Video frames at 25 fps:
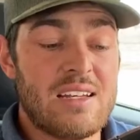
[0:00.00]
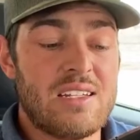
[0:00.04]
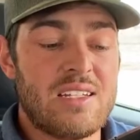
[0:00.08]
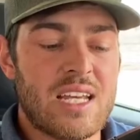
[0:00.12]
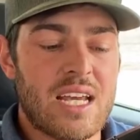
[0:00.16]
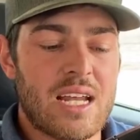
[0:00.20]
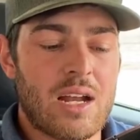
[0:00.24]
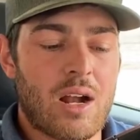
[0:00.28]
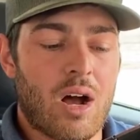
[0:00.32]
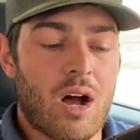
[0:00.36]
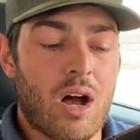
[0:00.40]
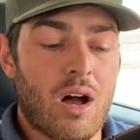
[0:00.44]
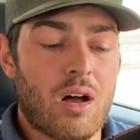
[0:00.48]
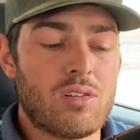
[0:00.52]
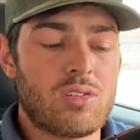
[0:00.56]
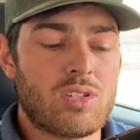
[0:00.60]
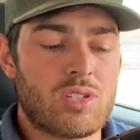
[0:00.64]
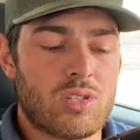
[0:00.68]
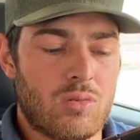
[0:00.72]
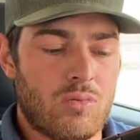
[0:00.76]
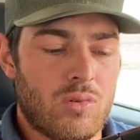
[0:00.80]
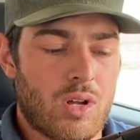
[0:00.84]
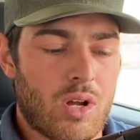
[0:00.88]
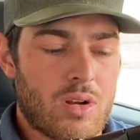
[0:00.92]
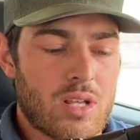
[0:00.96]
did
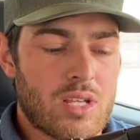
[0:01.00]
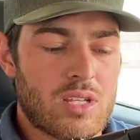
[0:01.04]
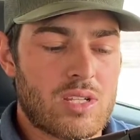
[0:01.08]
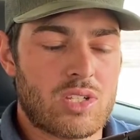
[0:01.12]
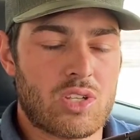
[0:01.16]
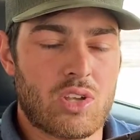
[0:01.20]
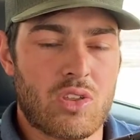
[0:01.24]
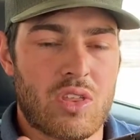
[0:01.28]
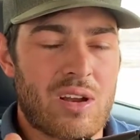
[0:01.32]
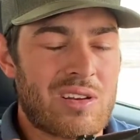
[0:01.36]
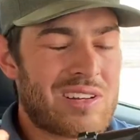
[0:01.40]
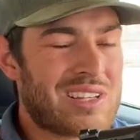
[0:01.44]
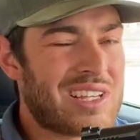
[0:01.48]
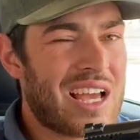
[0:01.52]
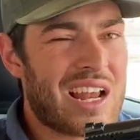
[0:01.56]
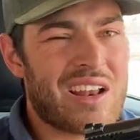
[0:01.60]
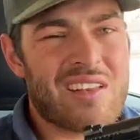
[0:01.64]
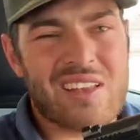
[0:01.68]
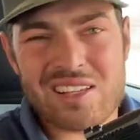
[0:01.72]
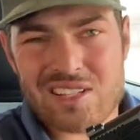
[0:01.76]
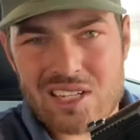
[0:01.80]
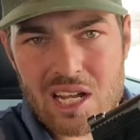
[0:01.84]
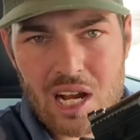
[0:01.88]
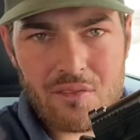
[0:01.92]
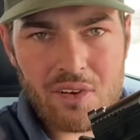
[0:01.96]
also notice, so that's kind
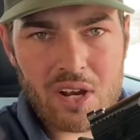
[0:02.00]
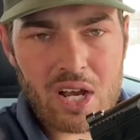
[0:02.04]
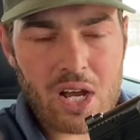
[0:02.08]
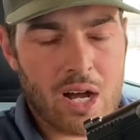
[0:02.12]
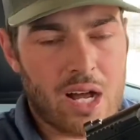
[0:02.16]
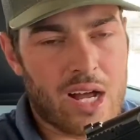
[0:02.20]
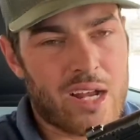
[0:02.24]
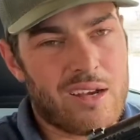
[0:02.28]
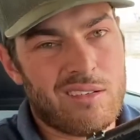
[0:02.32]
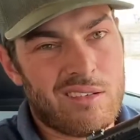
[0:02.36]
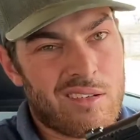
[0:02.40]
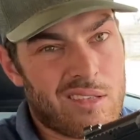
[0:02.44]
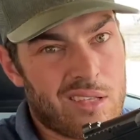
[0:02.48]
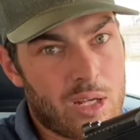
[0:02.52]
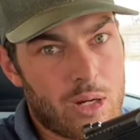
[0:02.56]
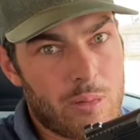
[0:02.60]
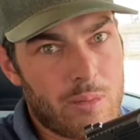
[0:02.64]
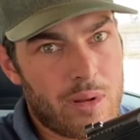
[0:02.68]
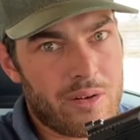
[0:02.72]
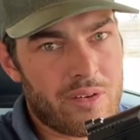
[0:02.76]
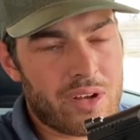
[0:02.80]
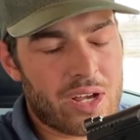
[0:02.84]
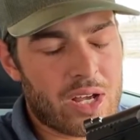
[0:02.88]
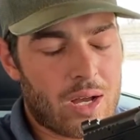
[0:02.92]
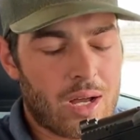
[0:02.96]
of a con, a little
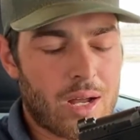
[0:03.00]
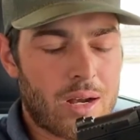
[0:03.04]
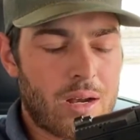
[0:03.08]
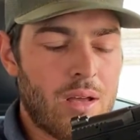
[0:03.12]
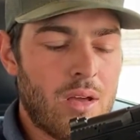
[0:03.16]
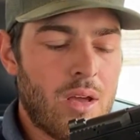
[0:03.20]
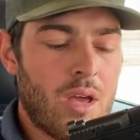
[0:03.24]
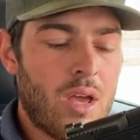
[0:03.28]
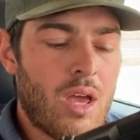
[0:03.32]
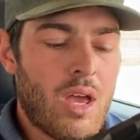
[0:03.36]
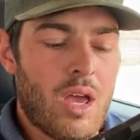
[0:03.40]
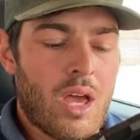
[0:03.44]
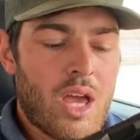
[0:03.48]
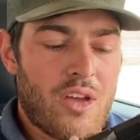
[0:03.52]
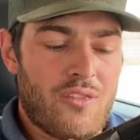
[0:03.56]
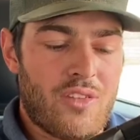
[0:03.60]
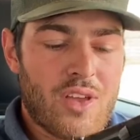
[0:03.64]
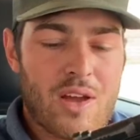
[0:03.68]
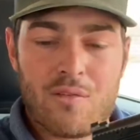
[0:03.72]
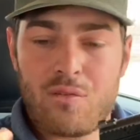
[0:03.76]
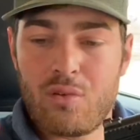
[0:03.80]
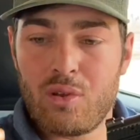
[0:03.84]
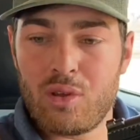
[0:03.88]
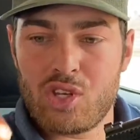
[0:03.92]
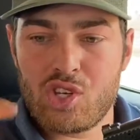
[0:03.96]
bit of a con. If you
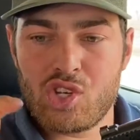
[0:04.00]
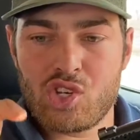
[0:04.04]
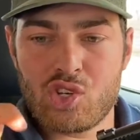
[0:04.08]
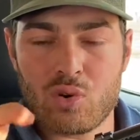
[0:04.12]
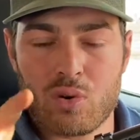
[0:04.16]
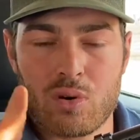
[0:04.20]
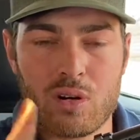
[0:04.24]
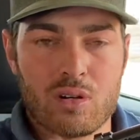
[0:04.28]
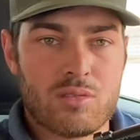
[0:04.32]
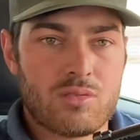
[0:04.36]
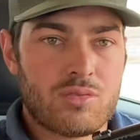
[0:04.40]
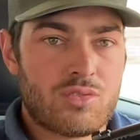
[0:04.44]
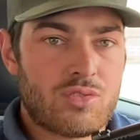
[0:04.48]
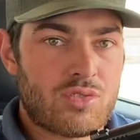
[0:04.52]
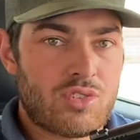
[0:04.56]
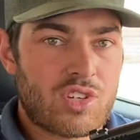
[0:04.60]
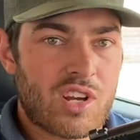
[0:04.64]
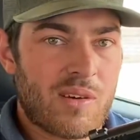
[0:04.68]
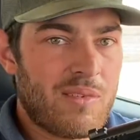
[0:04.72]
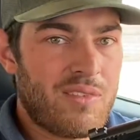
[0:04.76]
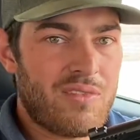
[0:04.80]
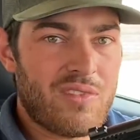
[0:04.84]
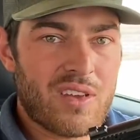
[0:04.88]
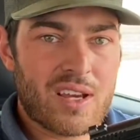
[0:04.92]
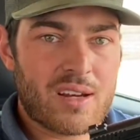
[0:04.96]
have really short,
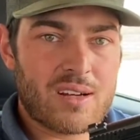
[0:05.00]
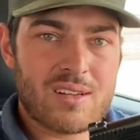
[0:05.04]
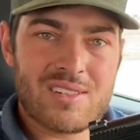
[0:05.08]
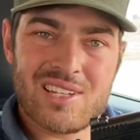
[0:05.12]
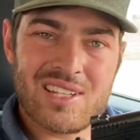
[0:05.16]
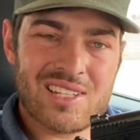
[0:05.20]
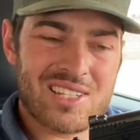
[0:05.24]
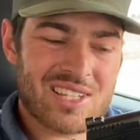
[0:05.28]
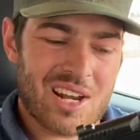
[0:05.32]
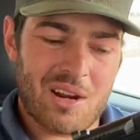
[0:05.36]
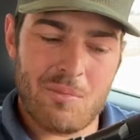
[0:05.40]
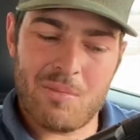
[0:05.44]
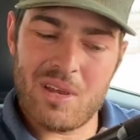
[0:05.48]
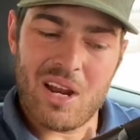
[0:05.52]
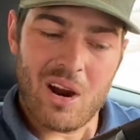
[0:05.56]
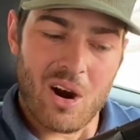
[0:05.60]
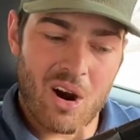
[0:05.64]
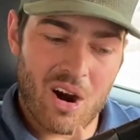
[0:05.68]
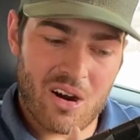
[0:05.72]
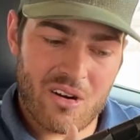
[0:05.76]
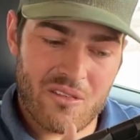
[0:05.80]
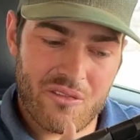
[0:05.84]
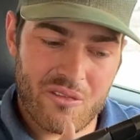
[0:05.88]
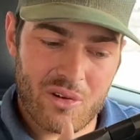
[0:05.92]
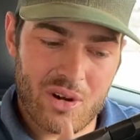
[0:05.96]
chubby fingers, it's going to be
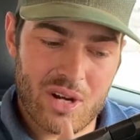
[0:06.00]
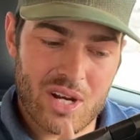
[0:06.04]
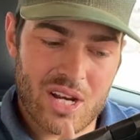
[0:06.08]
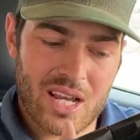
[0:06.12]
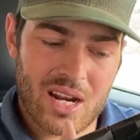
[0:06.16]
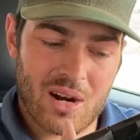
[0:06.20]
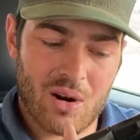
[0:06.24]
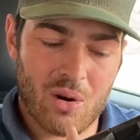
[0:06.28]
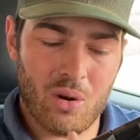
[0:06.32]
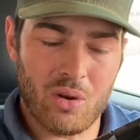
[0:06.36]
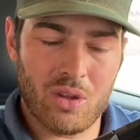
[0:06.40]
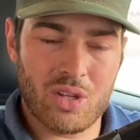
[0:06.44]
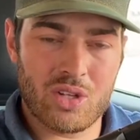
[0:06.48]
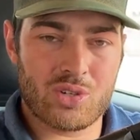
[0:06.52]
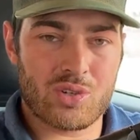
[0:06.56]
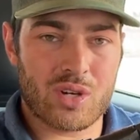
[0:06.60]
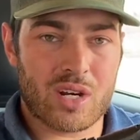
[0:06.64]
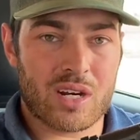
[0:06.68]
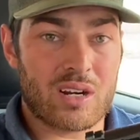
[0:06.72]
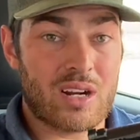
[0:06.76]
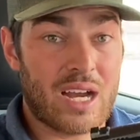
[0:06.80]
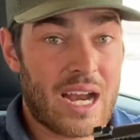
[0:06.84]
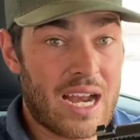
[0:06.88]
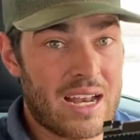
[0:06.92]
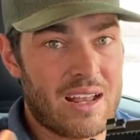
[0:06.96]
harder for you to get a hold of the
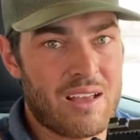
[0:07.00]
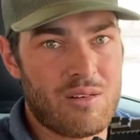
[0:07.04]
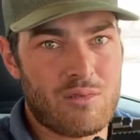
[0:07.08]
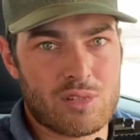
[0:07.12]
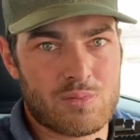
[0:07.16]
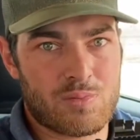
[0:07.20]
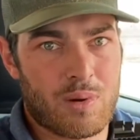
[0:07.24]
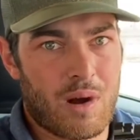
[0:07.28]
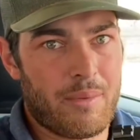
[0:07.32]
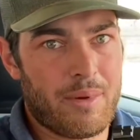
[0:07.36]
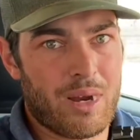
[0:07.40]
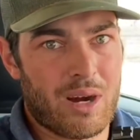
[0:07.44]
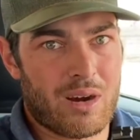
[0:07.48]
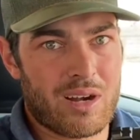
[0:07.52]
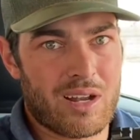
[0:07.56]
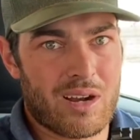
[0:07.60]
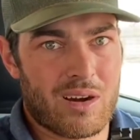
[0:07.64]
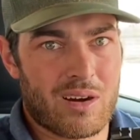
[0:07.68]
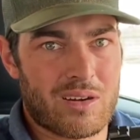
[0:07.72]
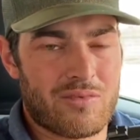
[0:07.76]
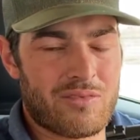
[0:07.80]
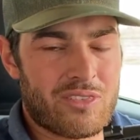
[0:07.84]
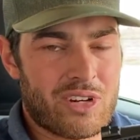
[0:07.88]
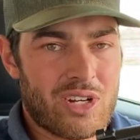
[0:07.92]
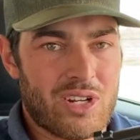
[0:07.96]
trigger. And it was probably already
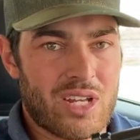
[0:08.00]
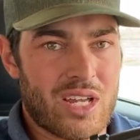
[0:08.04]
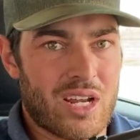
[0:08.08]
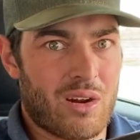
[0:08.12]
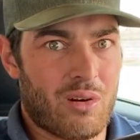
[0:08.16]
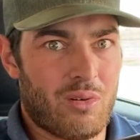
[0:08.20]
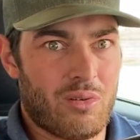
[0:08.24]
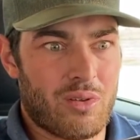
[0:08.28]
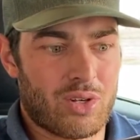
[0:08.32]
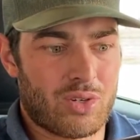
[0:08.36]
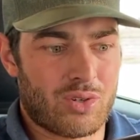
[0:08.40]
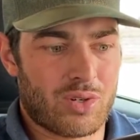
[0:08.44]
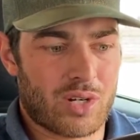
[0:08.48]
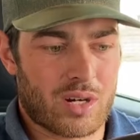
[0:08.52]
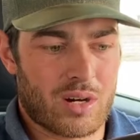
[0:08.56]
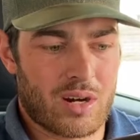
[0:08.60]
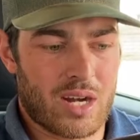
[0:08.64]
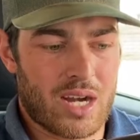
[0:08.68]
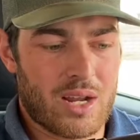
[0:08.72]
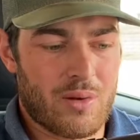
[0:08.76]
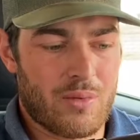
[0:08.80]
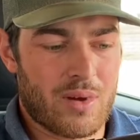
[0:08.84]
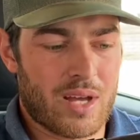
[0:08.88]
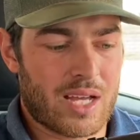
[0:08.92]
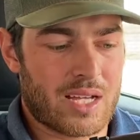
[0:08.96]
hard for you to get a hold of the trigger
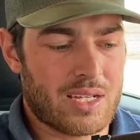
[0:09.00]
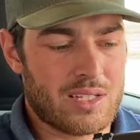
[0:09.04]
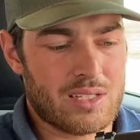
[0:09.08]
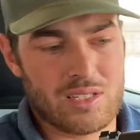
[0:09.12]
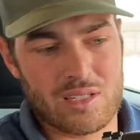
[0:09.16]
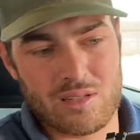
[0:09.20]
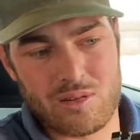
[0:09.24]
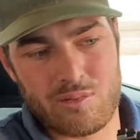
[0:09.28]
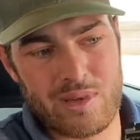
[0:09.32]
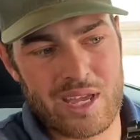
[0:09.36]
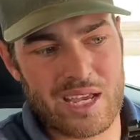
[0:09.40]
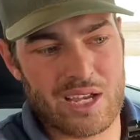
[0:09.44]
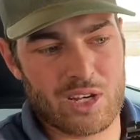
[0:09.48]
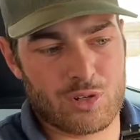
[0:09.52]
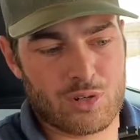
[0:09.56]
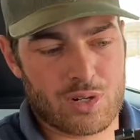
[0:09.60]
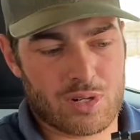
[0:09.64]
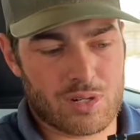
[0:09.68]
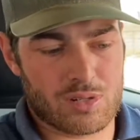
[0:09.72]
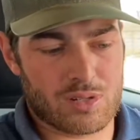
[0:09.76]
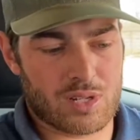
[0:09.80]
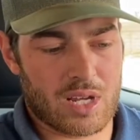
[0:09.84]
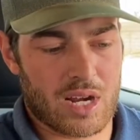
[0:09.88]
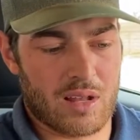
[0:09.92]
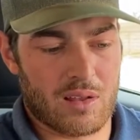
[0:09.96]
anyway, because the Omega
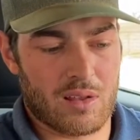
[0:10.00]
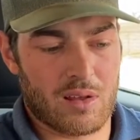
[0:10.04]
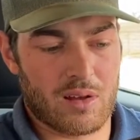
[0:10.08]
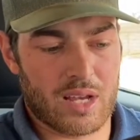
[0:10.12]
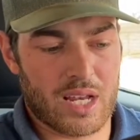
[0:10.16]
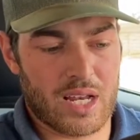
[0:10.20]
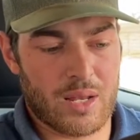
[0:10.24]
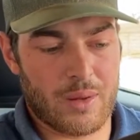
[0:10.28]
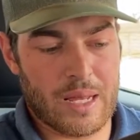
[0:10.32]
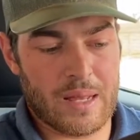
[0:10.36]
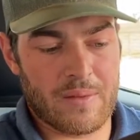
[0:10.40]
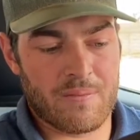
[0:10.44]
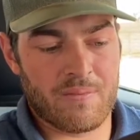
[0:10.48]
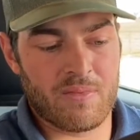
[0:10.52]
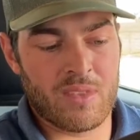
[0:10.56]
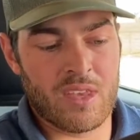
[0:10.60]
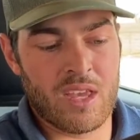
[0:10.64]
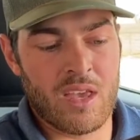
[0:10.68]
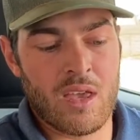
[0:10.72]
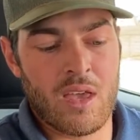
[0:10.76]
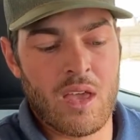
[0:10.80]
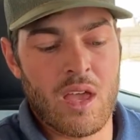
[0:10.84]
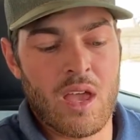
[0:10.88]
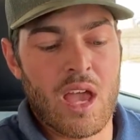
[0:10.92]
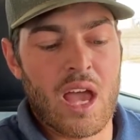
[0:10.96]
trigger is kind of long anyway.
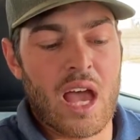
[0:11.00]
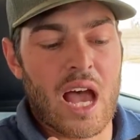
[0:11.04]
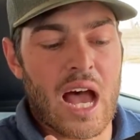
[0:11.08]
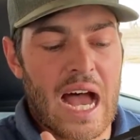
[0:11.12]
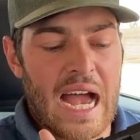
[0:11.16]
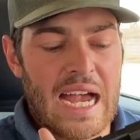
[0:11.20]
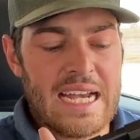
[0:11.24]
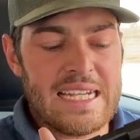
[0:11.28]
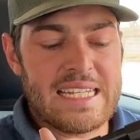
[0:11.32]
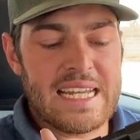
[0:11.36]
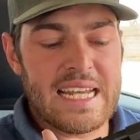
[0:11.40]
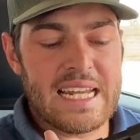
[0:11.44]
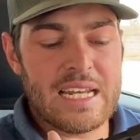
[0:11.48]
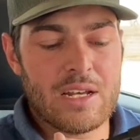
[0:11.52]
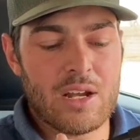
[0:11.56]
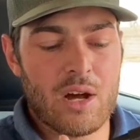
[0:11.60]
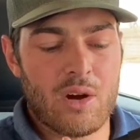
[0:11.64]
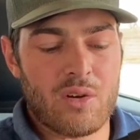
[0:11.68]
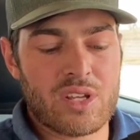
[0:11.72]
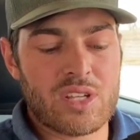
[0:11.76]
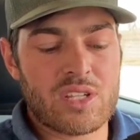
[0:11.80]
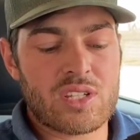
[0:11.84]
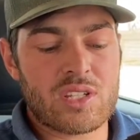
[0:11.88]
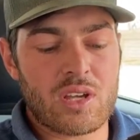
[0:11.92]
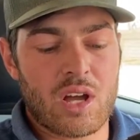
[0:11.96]
I did
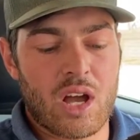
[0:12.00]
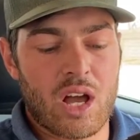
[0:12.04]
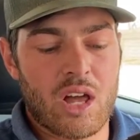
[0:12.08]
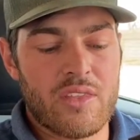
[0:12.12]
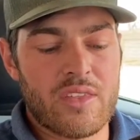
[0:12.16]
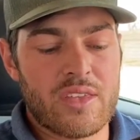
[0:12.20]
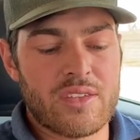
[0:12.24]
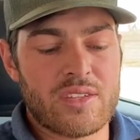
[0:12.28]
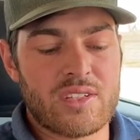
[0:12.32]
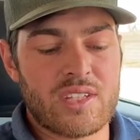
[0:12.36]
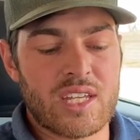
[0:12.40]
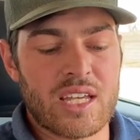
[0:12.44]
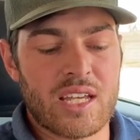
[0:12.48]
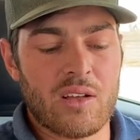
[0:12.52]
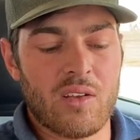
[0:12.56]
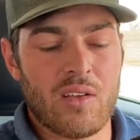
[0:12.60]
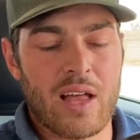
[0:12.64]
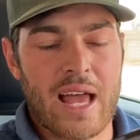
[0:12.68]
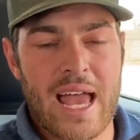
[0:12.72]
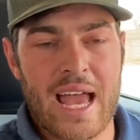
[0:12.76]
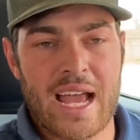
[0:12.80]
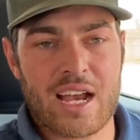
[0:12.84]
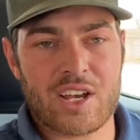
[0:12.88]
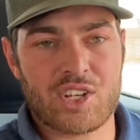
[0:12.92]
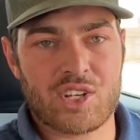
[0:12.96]
notice on the single
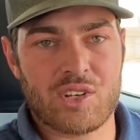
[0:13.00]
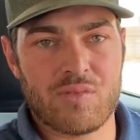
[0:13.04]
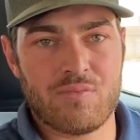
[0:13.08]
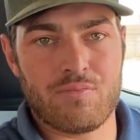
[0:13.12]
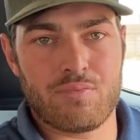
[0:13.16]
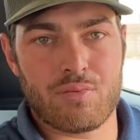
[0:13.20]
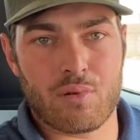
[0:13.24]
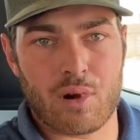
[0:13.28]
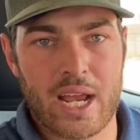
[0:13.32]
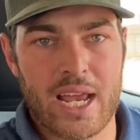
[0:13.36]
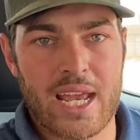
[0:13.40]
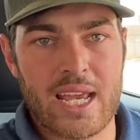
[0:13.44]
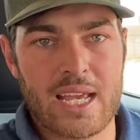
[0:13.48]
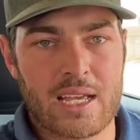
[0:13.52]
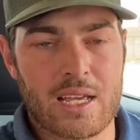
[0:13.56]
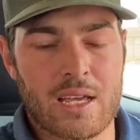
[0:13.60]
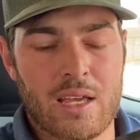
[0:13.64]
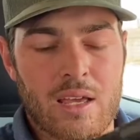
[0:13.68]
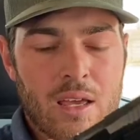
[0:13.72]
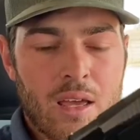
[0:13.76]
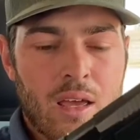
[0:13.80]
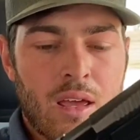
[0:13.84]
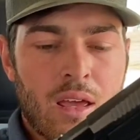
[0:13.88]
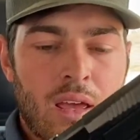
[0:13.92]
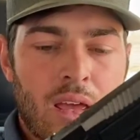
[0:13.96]
action brake,
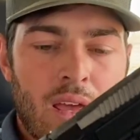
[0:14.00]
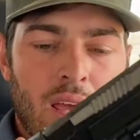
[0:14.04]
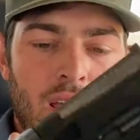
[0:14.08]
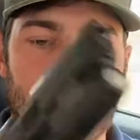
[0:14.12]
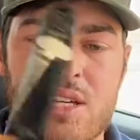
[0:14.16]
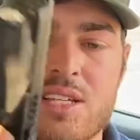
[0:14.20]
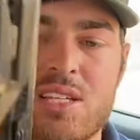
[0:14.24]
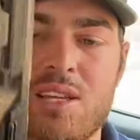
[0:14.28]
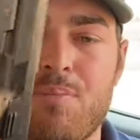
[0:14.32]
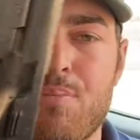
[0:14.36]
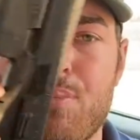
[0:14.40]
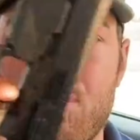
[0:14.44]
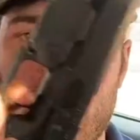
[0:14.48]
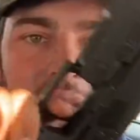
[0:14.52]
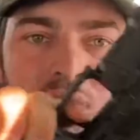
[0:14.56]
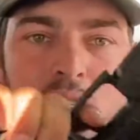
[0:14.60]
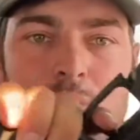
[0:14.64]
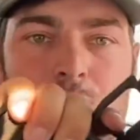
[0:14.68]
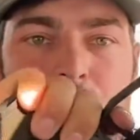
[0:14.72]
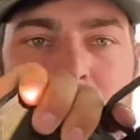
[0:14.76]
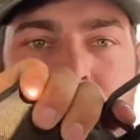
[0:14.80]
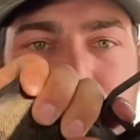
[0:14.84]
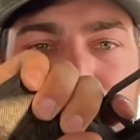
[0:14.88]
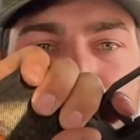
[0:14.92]
because it breaks pretty